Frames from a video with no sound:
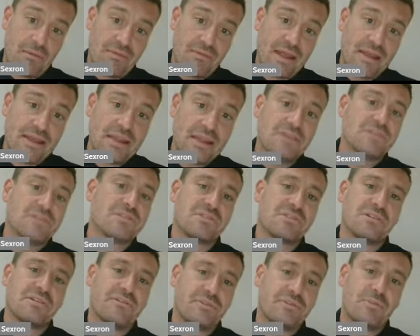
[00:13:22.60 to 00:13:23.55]

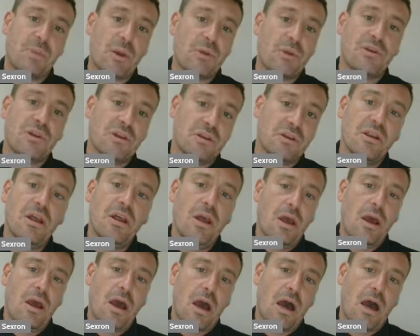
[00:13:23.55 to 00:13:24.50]
leaders have spoken
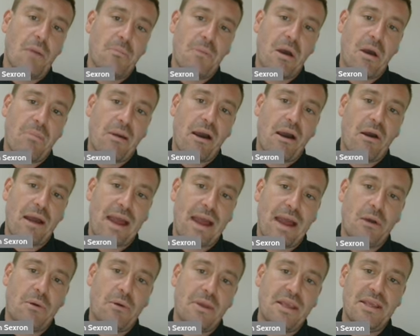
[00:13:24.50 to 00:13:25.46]
about
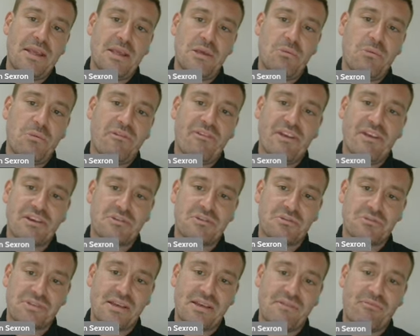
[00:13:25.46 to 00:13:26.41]
how EU
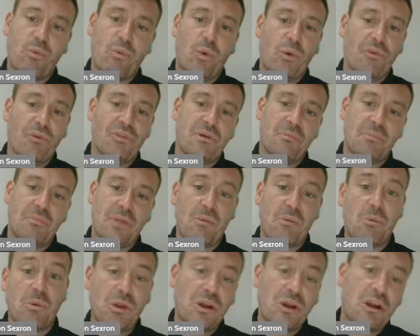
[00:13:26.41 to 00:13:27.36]
officials have warned them,
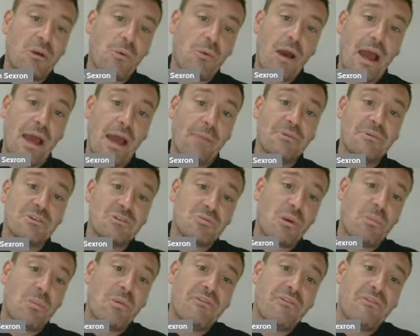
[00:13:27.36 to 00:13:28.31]
like, well, look at what happened to
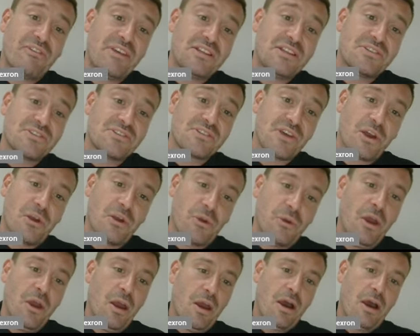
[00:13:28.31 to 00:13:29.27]
Robert Fico.
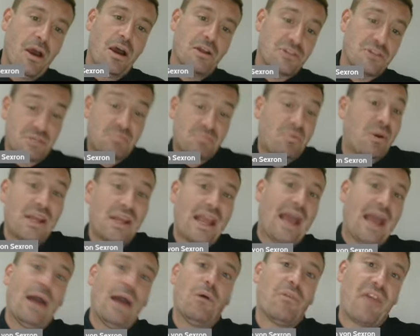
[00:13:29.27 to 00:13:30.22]
Just putting
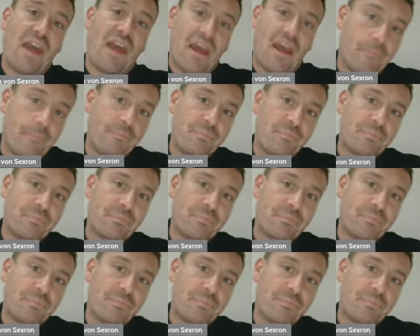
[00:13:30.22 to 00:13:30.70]
it out there,